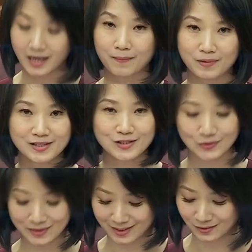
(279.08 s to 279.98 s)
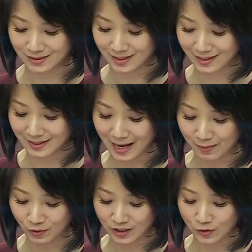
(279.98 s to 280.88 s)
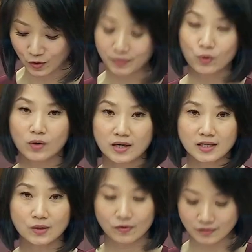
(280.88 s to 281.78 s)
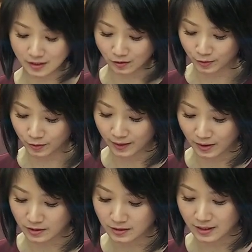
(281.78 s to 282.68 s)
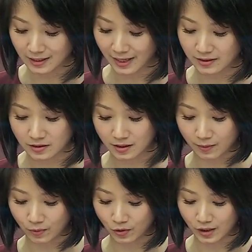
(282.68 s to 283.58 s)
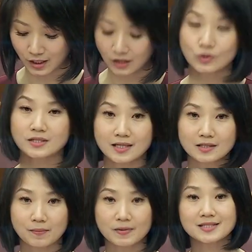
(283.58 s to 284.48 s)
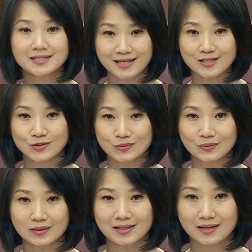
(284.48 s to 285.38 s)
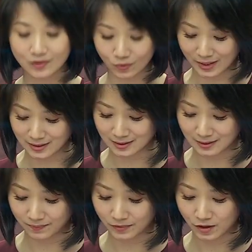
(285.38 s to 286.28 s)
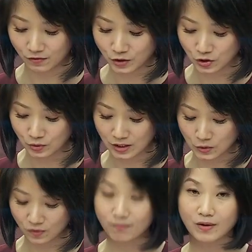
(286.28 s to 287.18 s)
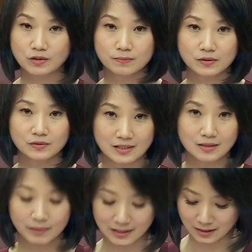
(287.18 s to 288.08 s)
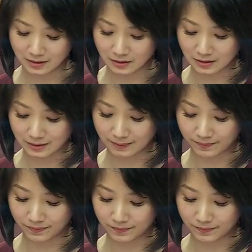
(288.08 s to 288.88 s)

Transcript: I'm pleased to announce that MOE will be working with Cerebral Palsy Alliance Singapore to set up a second school in the West for students with multiple disabilities.